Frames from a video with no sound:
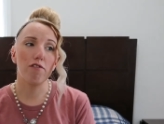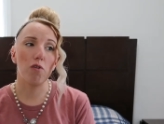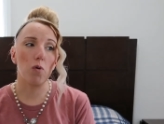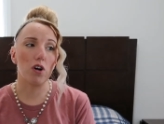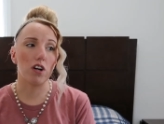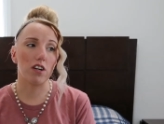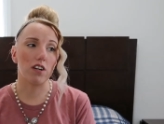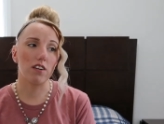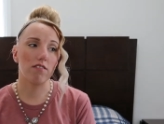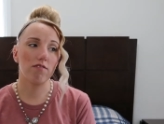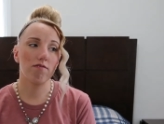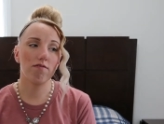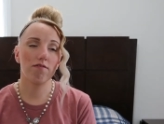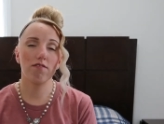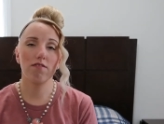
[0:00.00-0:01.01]
for
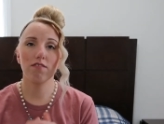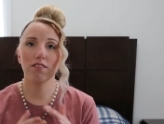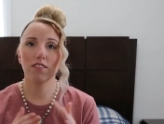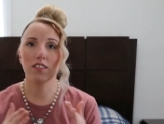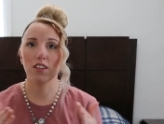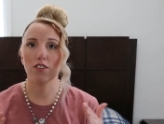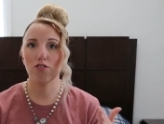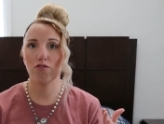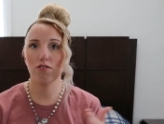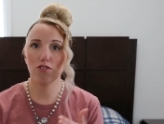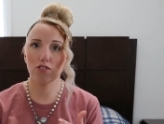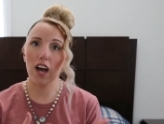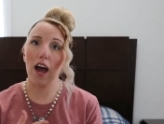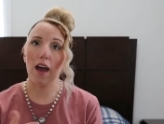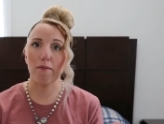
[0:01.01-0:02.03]
the
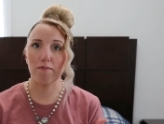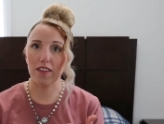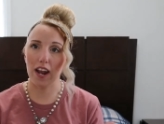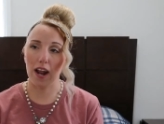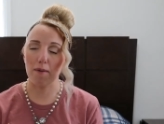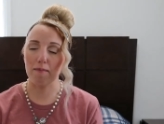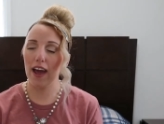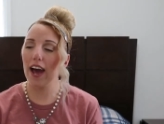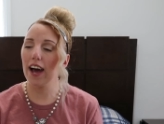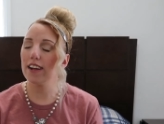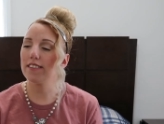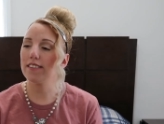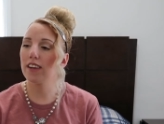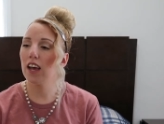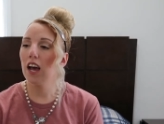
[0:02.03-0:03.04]
time that I'm
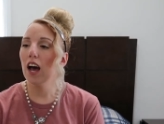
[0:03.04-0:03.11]
at.